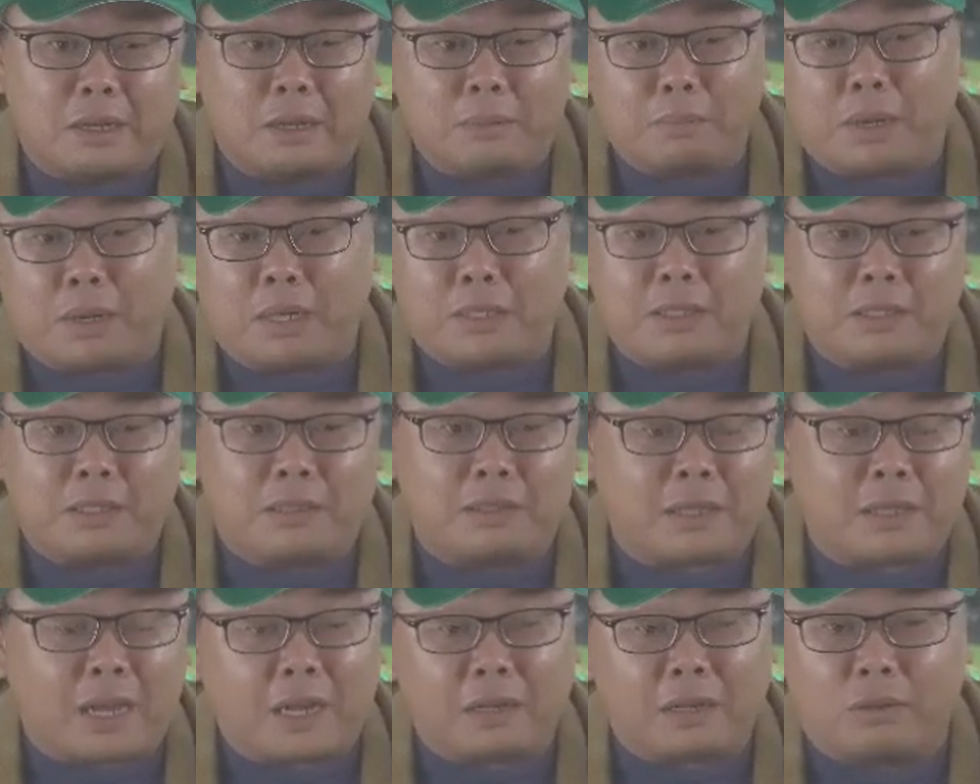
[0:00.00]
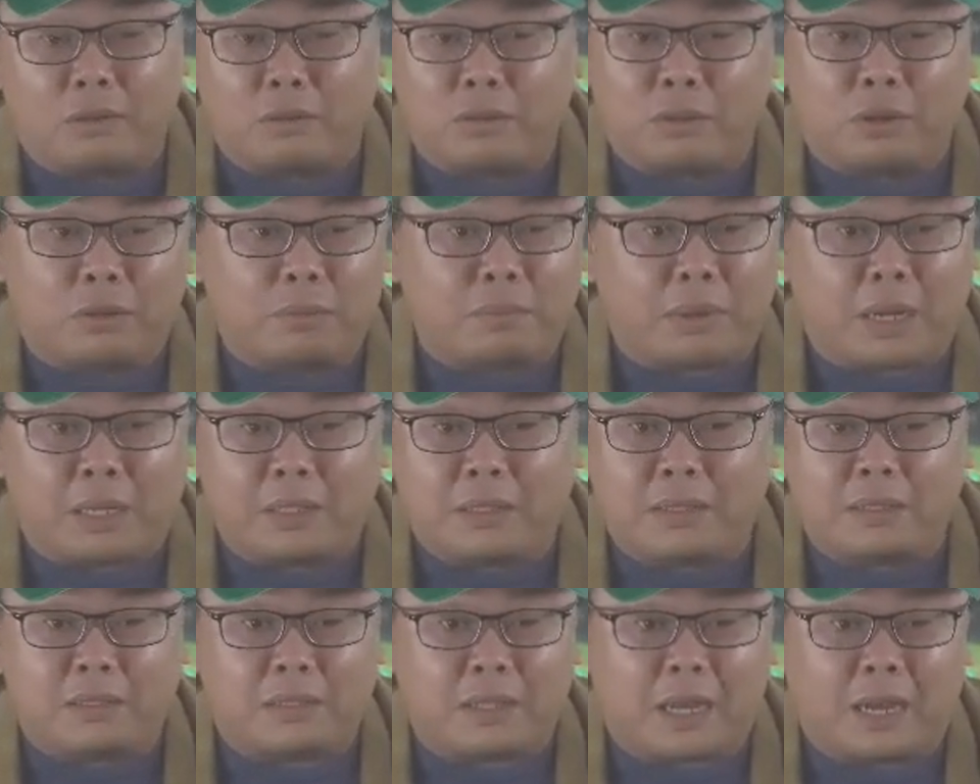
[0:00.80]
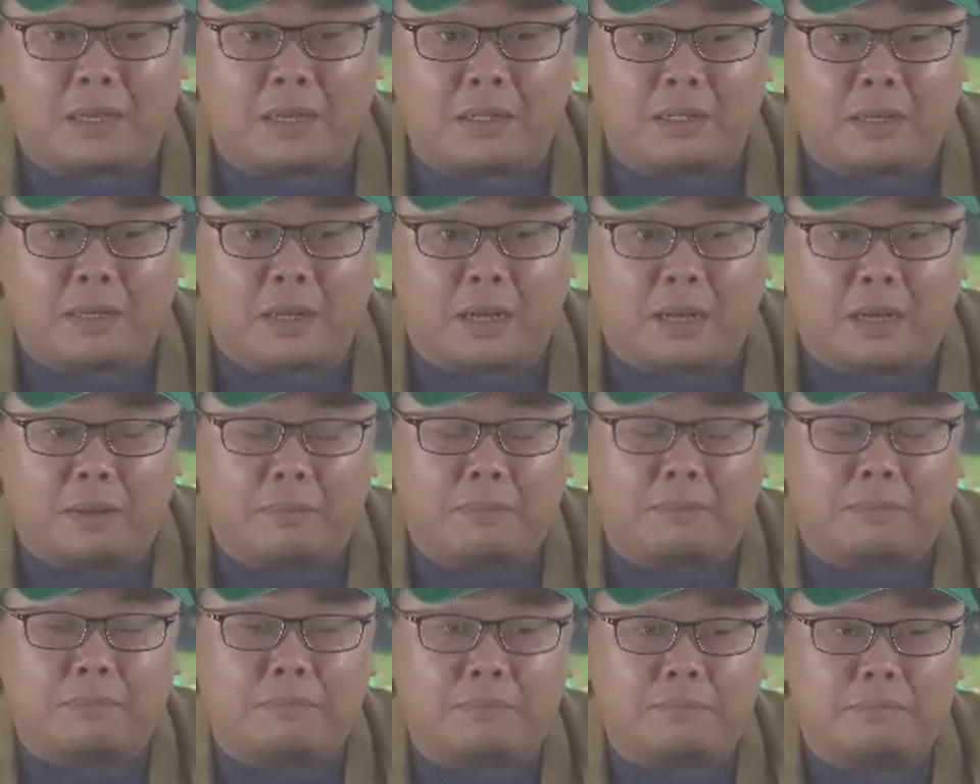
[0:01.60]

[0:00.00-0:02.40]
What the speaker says: by design or not by design, it